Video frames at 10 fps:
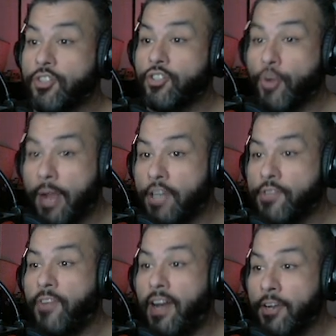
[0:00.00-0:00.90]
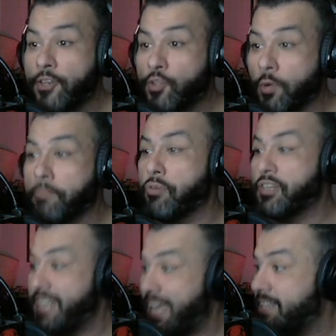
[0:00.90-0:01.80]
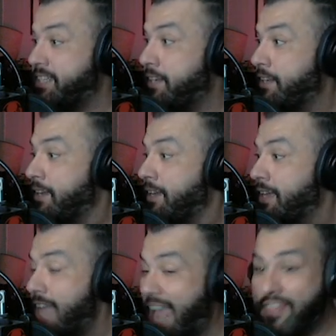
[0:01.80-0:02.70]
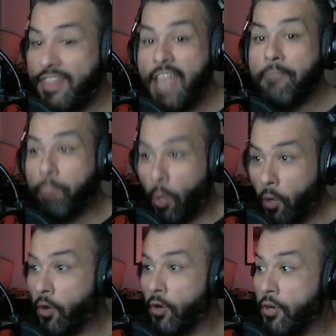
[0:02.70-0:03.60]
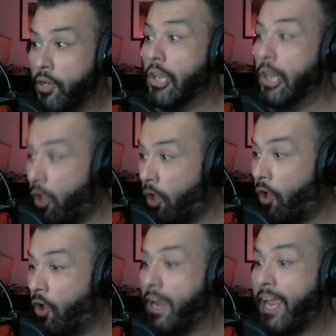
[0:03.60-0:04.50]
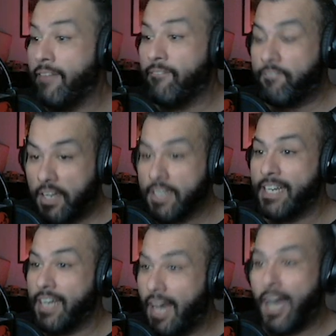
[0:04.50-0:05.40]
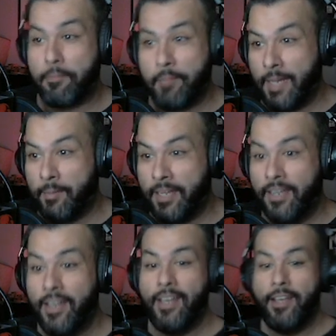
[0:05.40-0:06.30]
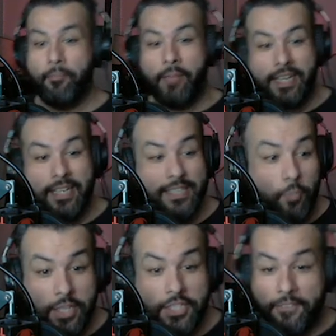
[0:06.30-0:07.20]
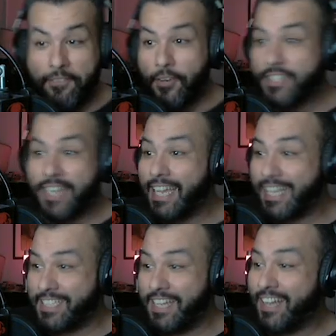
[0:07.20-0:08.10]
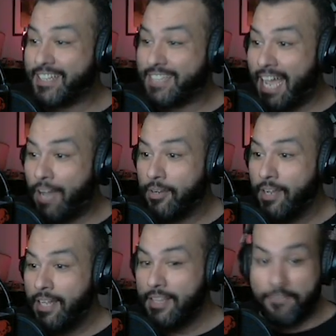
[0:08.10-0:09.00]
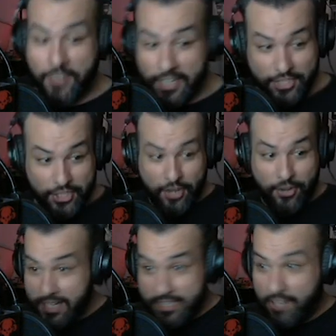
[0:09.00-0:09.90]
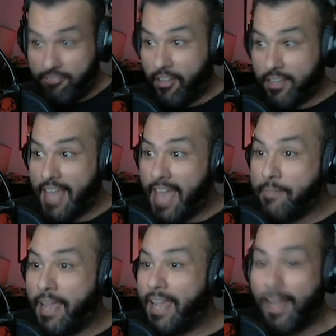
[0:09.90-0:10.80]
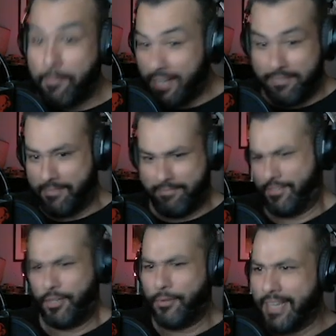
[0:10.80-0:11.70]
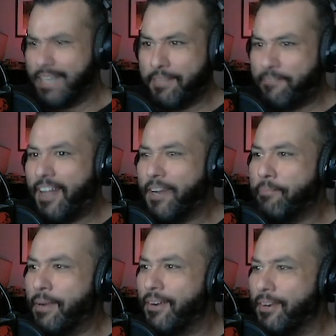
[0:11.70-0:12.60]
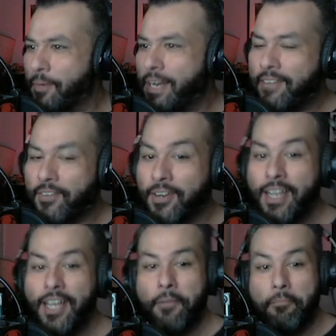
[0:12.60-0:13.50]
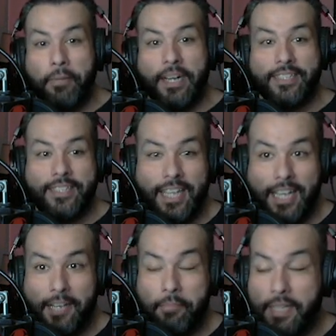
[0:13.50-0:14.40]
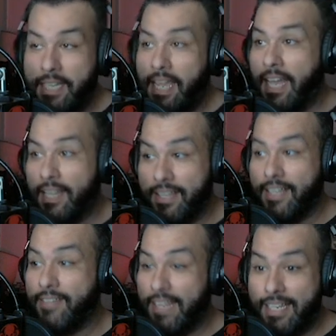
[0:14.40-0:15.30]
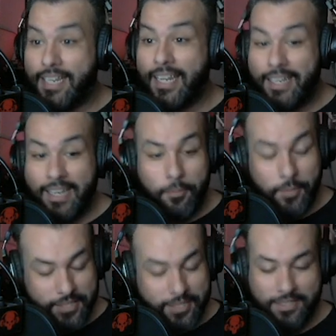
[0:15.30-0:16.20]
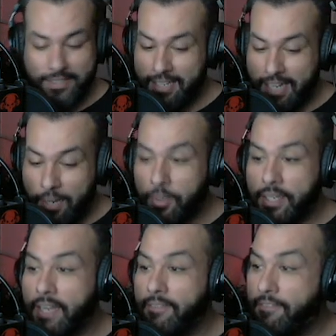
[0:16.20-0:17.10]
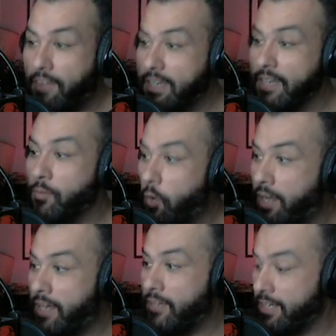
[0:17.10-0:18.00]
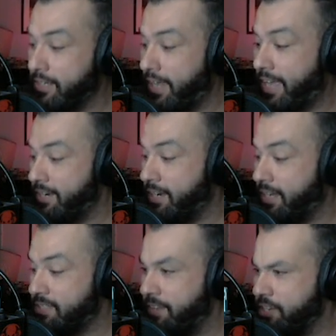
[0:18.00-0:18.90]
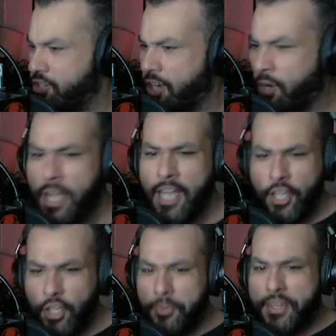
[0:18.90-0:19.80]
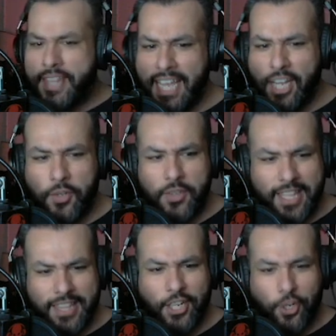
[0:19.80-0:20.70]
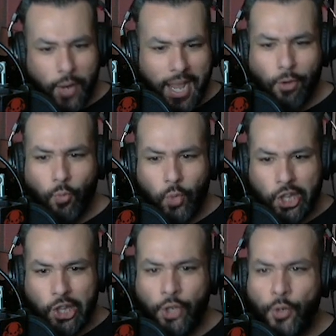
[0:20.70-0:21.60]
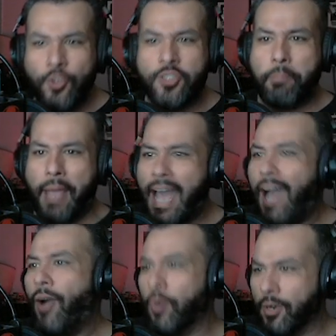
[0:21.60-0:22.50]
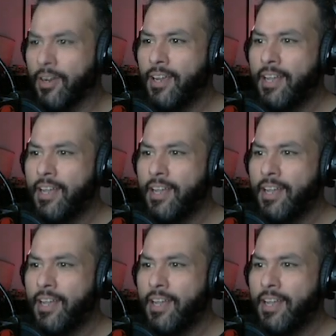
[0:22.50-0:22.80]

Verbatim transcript: trash fires were protected and they burned long and fucking hot, baby. Because once the first guy gets knocked out, the fucking security's like, fuck that, man. I'm not, dude, let the fire burn, whatever. But uh, but yeah, it, it it was it would get fucking wild at, at an Ozzfest show. You'd think that the crowd would lose power